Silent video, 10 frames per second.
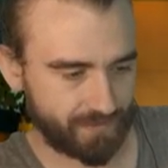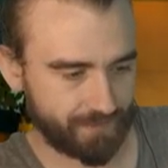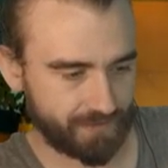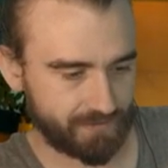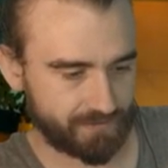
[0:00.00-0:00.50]
That
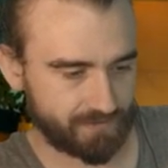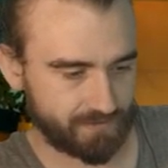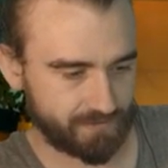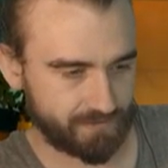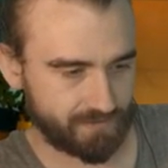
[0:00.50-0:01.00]
thing.
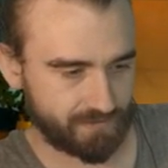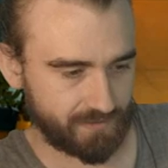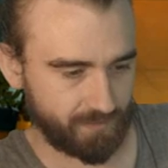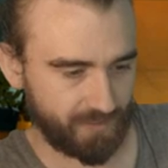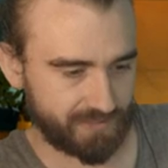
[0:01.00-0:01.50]

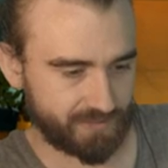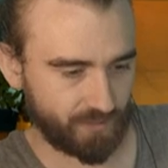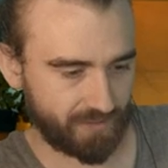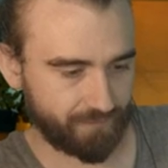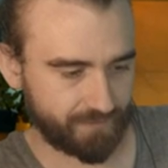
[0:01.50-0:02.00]
Hey,
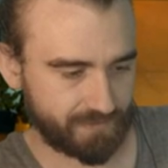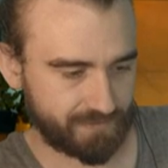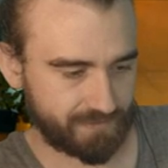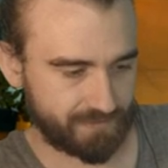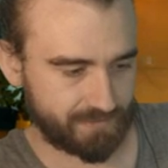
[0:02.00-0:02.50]
two life.
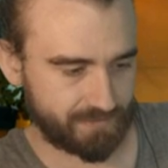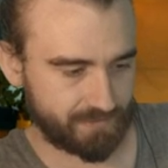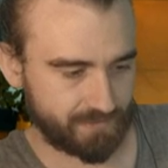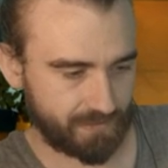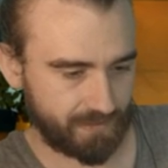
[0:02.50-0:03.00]

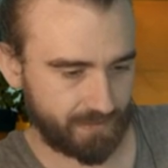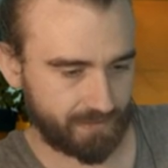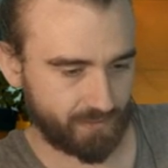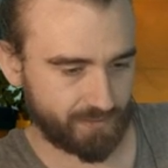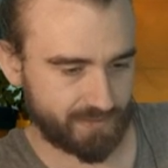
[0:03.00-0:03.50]

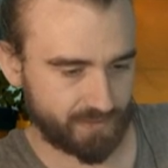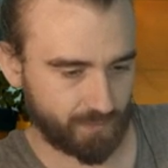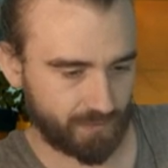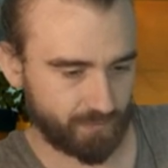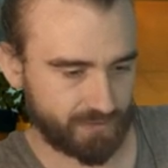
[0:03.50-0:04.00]
Uh, not the two
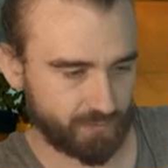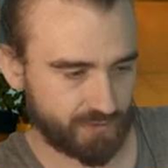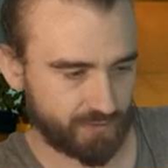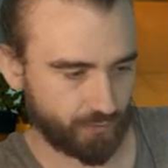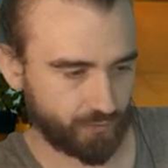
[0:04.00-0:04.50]
man. We do
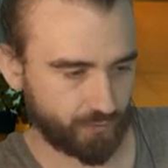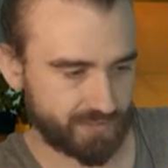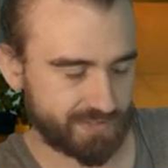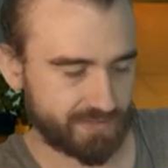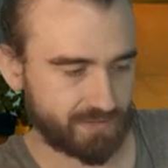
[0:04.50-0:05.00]
the short
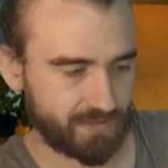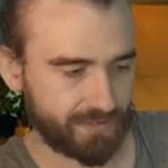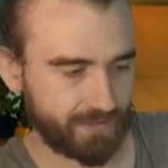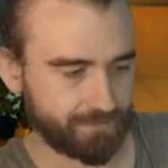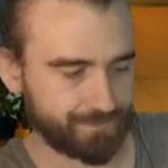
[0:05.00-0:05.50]
course
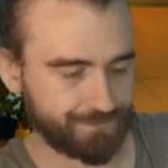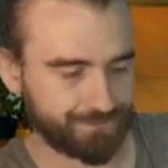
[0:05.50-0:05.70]
again.